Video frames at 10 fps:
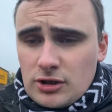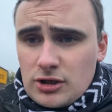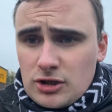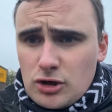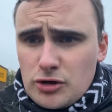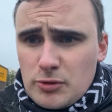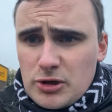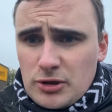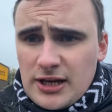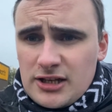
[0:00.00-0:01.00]
Uh, gutted we
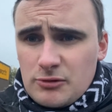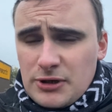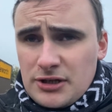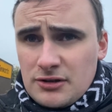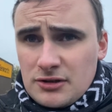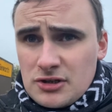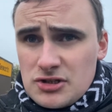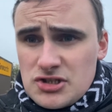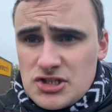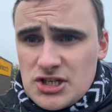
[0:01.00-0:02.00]
couldn't get the win
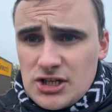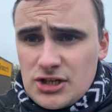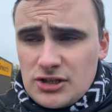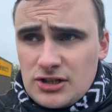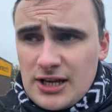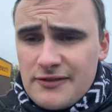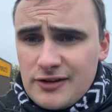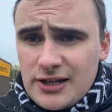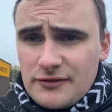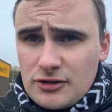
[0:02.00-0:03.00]
because uh, the
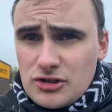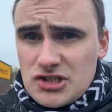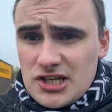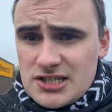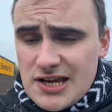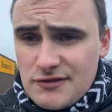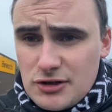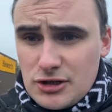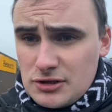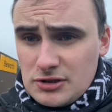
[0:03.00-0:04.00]
effort levels, the
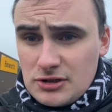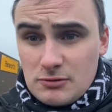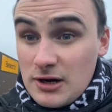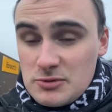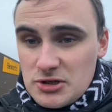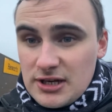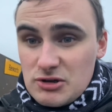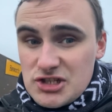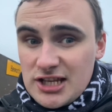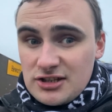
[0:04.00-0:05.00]
endeavour uh, were absolutely
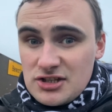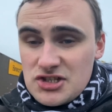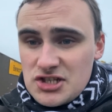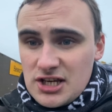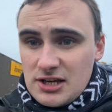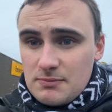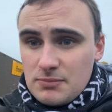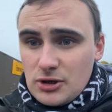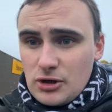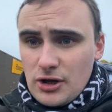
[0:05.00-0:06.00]
outstanding today.
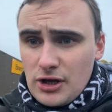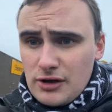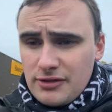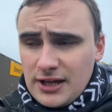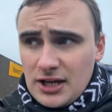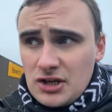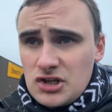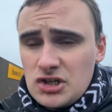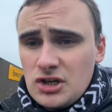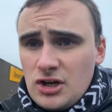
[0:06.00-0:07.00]
But uh, I think,
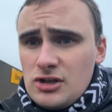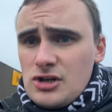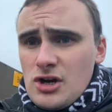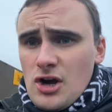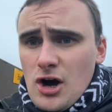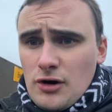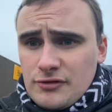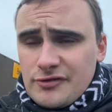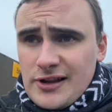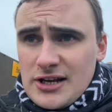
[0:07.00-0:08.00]
on
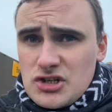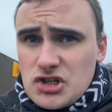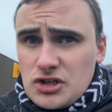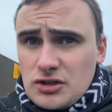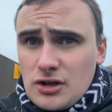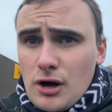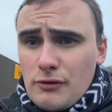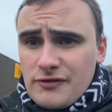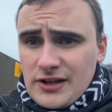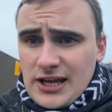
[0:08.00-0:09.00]
reflection
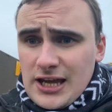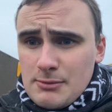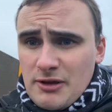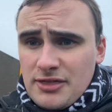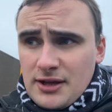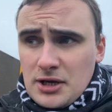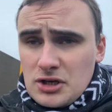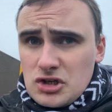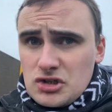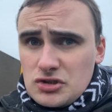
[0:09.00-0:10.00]
of the game, I think
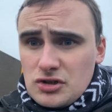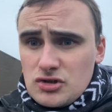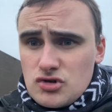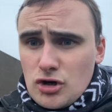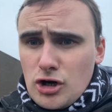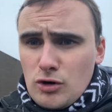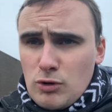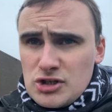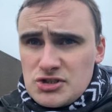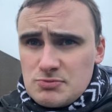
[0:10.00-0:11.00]
a draw
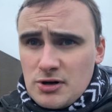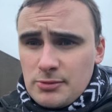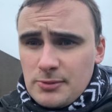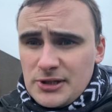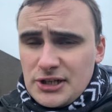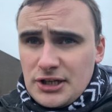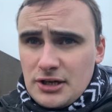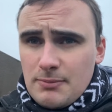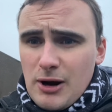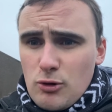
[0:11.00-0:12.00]
was probably
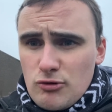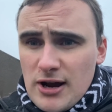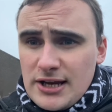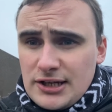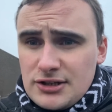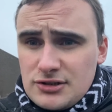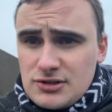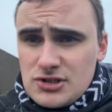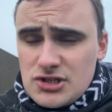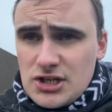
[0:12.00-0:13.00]
about right,
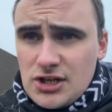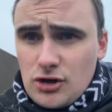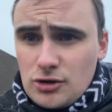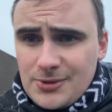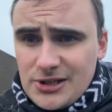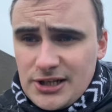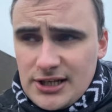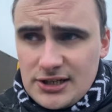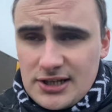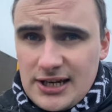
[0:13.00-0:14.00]
and uh, ultimately
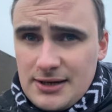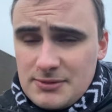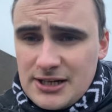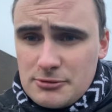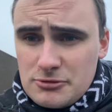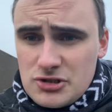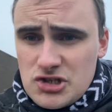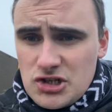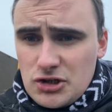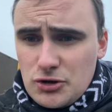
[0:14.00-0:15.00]
it came down
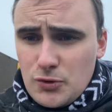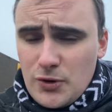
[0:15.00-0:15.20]
to